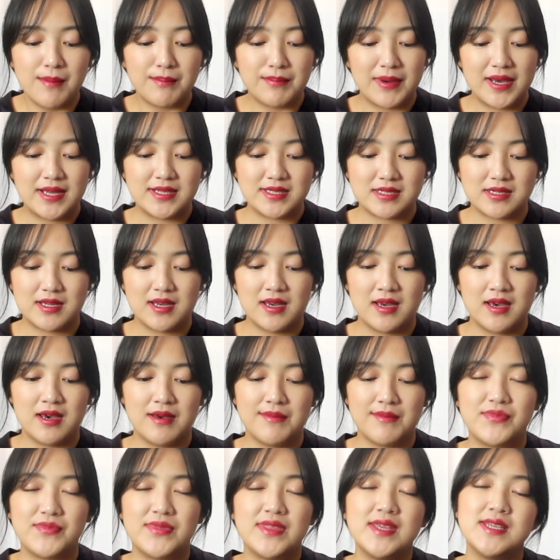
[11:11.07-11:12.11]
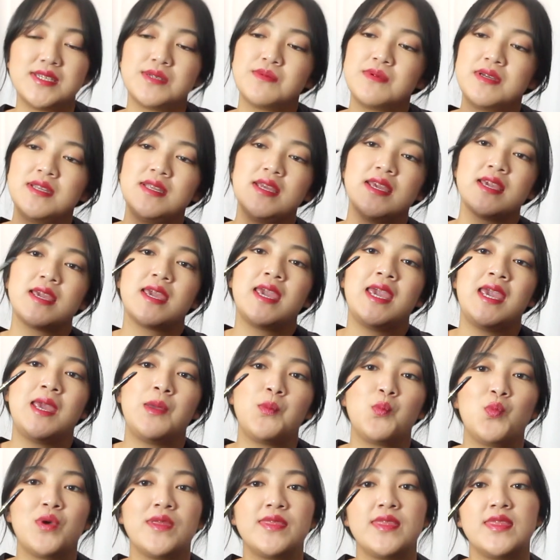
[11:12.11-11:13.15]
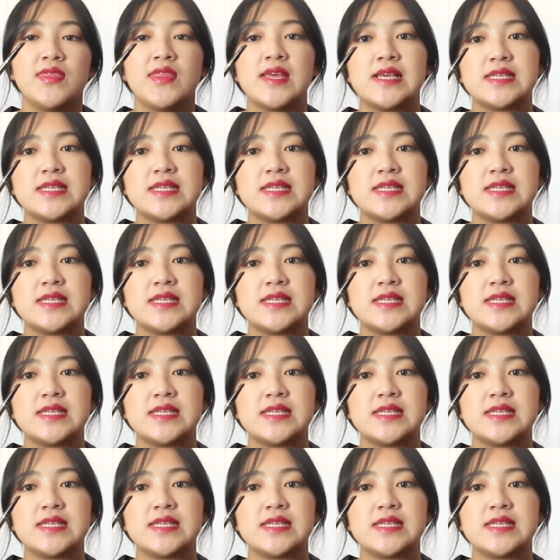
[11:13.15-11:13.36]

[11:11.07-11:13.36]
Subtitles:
But this one, it came with